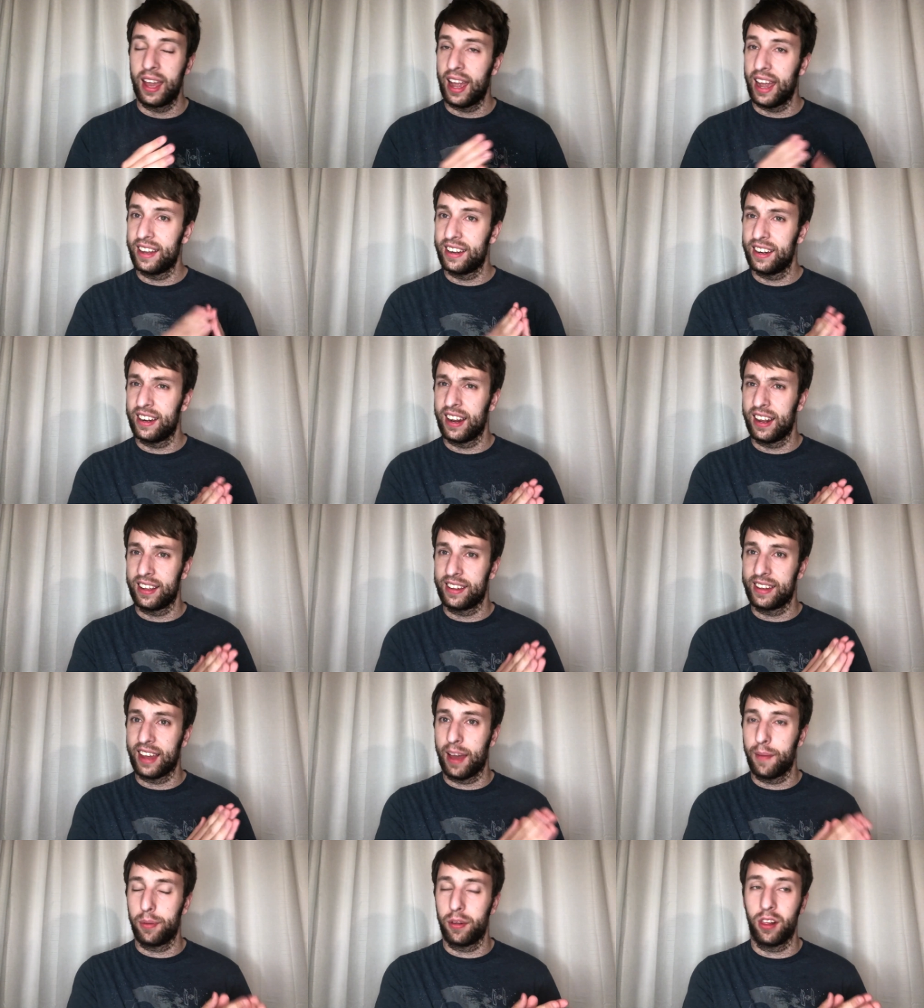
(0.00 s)
And an
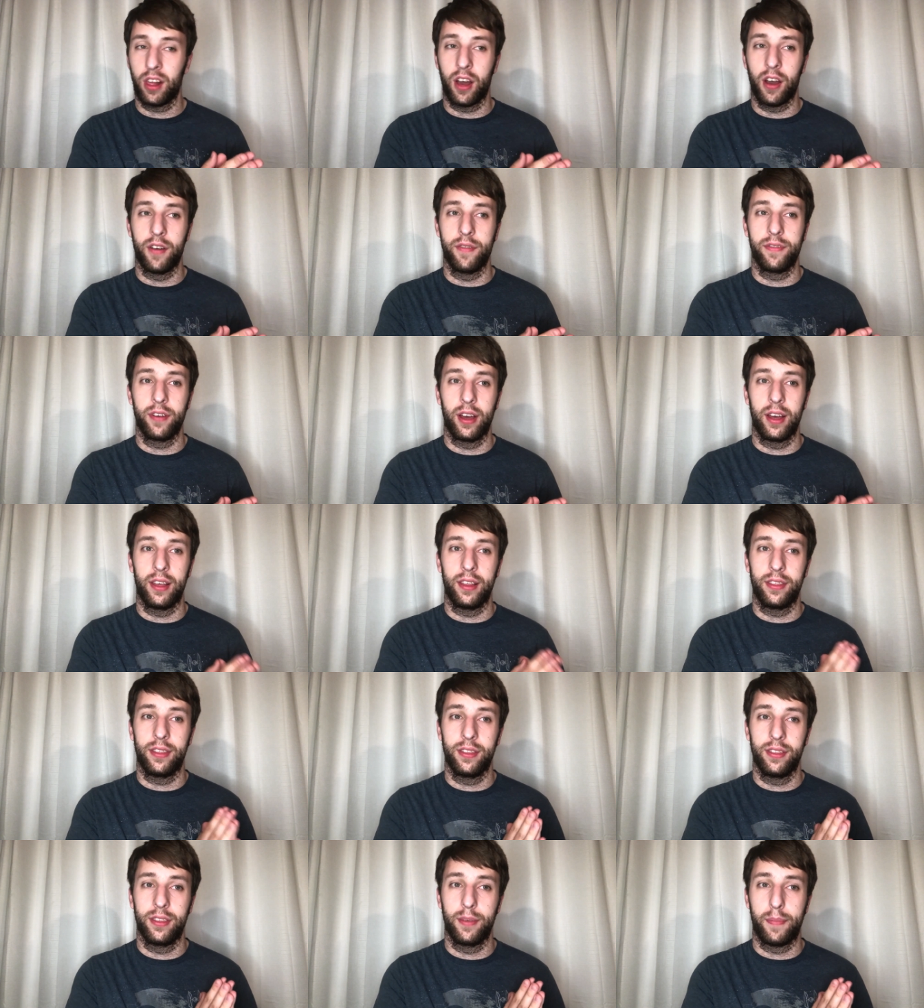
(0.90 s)
example of uh,
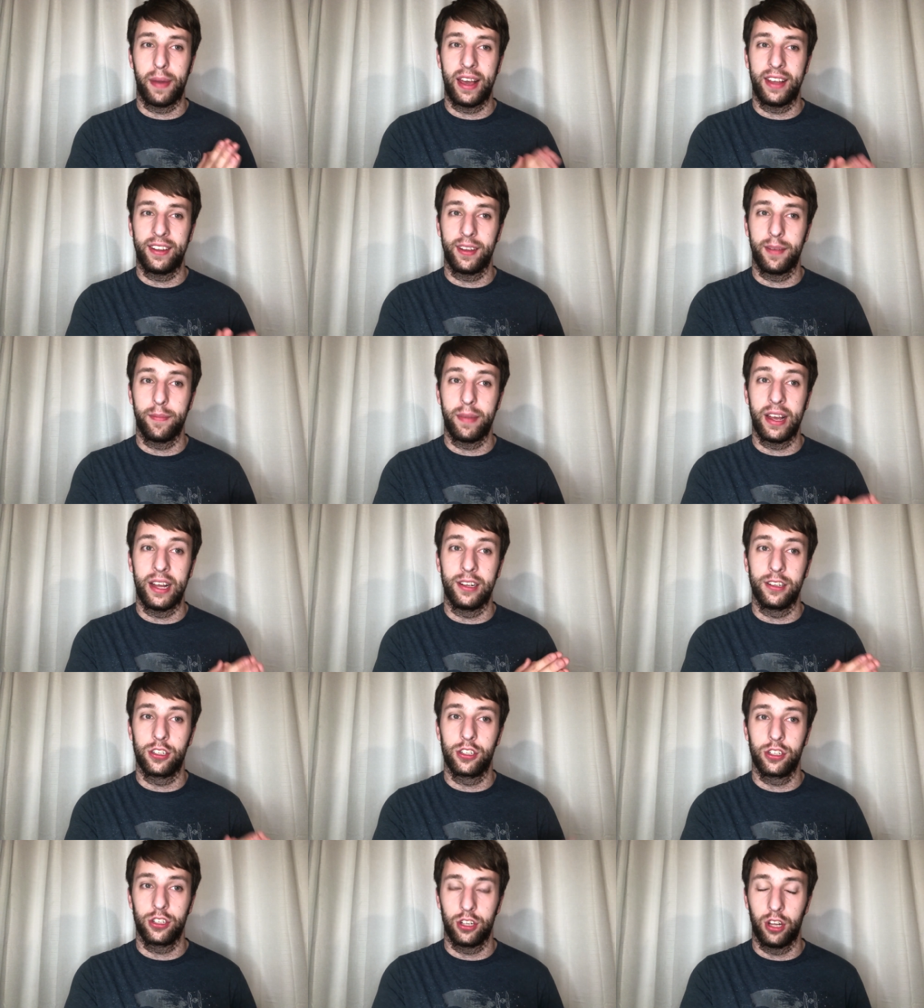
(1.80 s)
the pacing
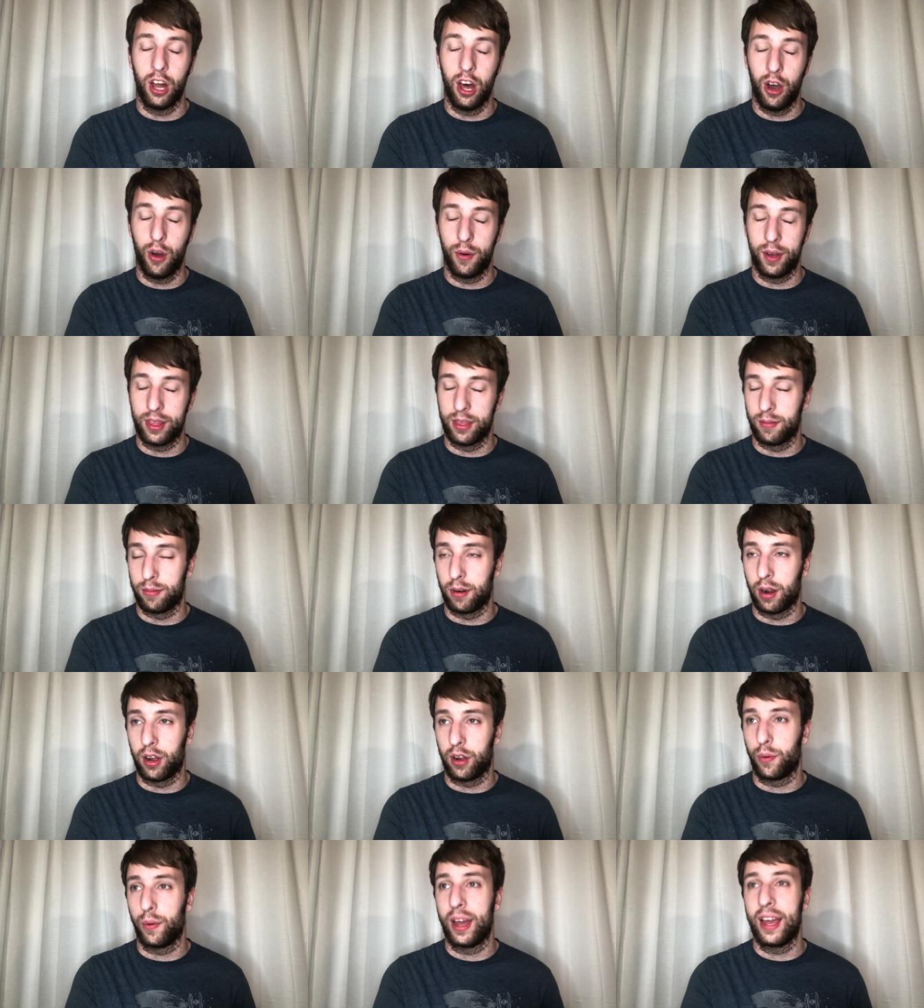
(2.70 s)
being slow in the
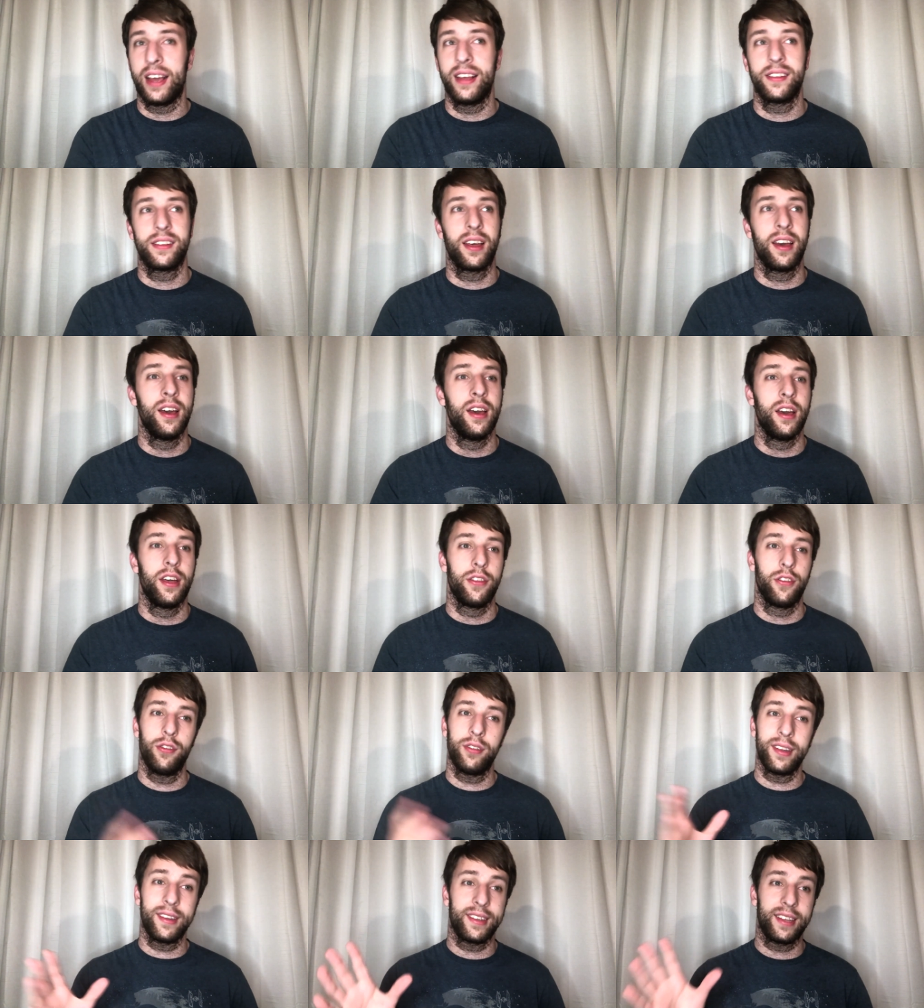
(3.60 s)
wrong ways,
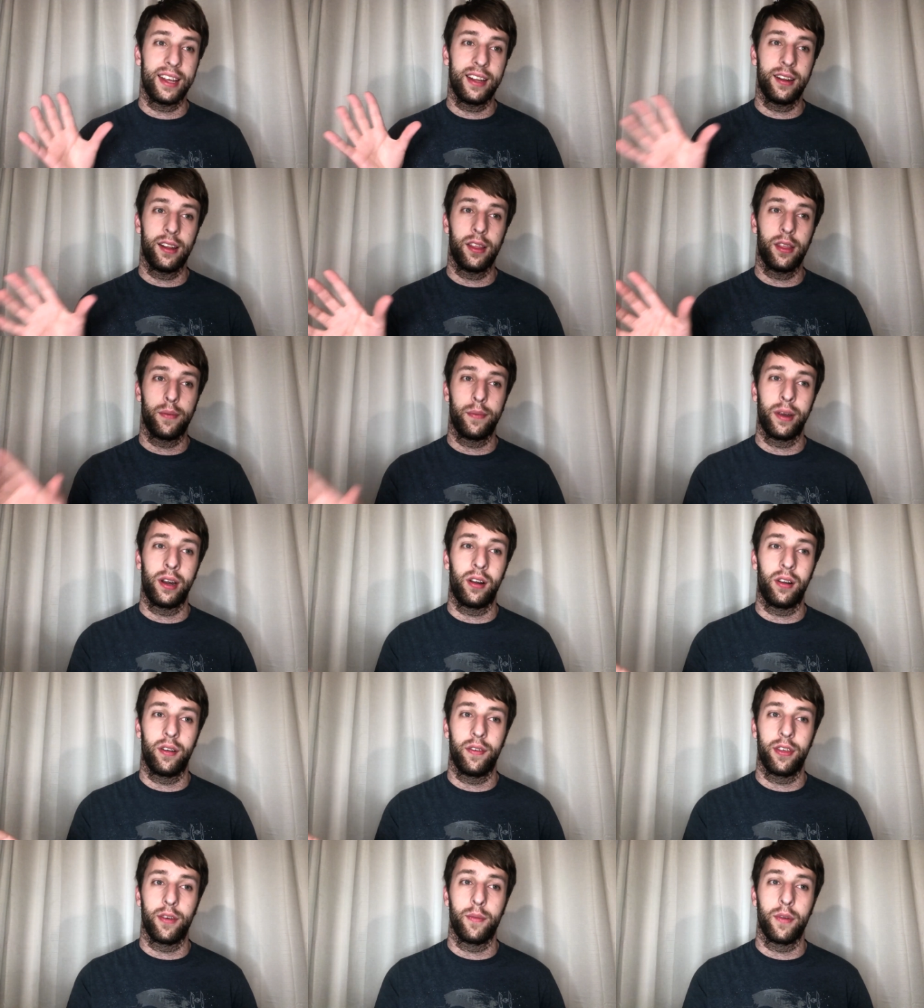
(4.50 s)
there's a scene in the
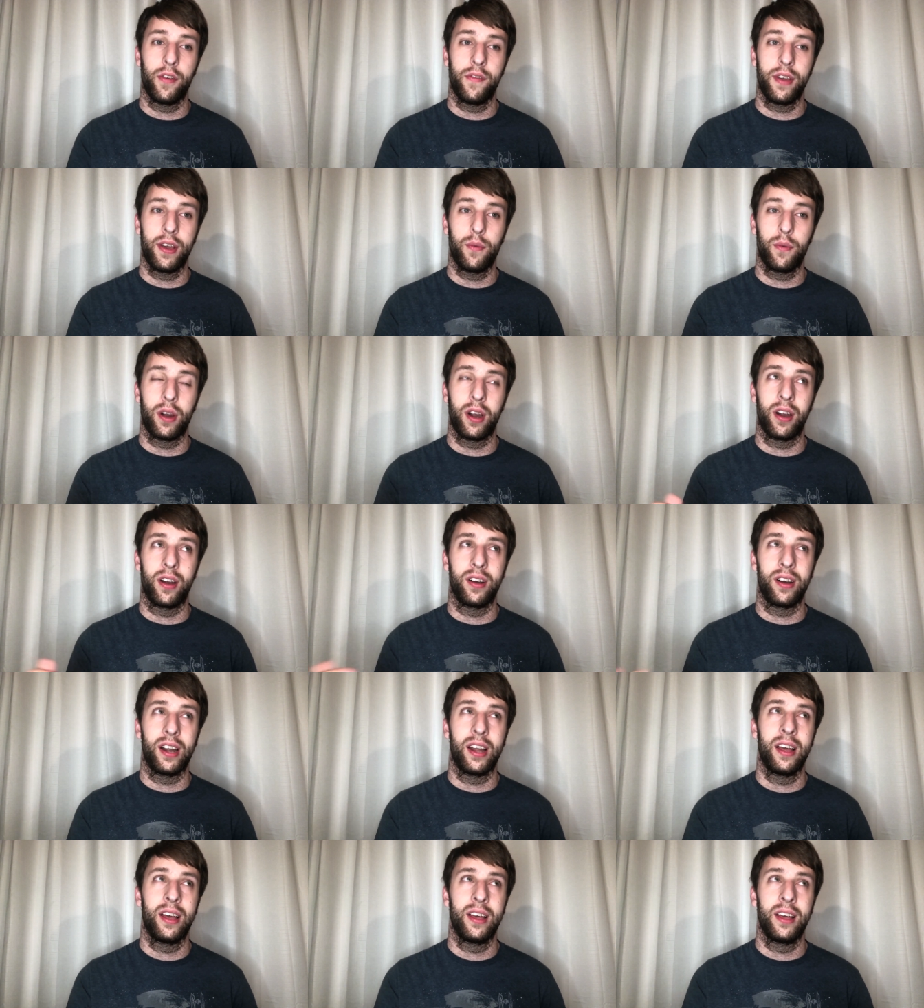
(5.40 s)
middle of the movie
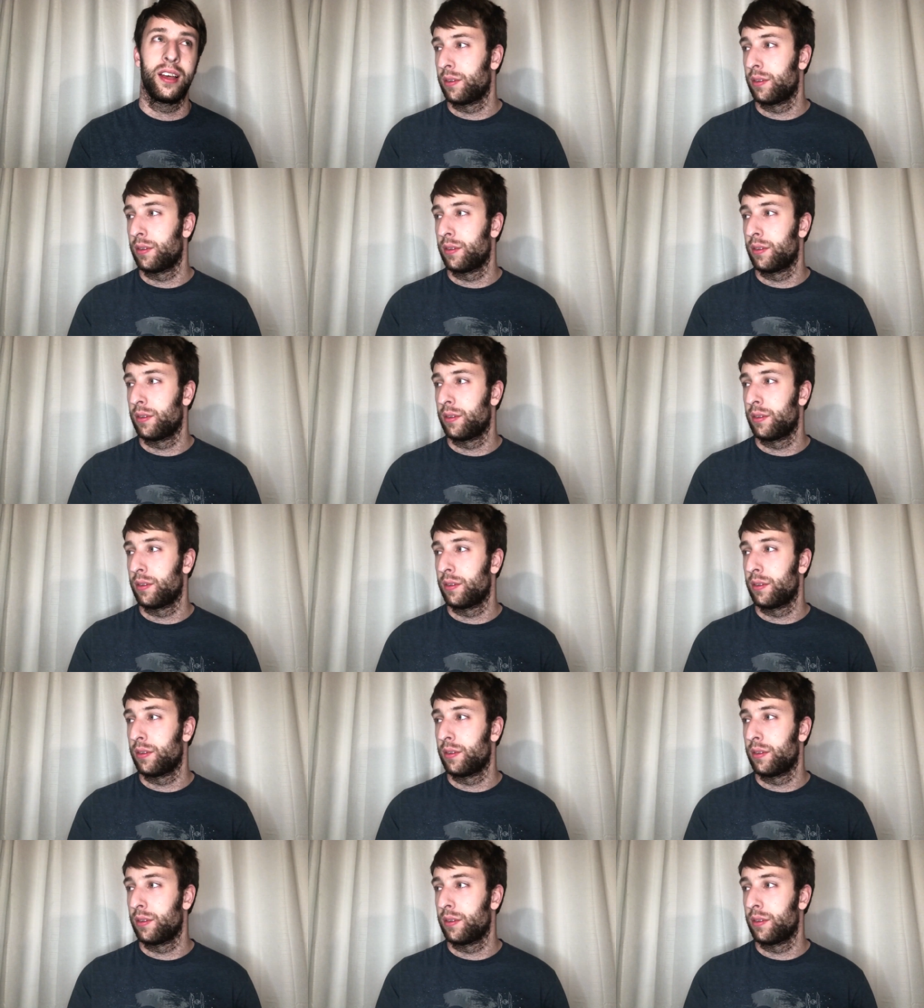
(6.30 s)
where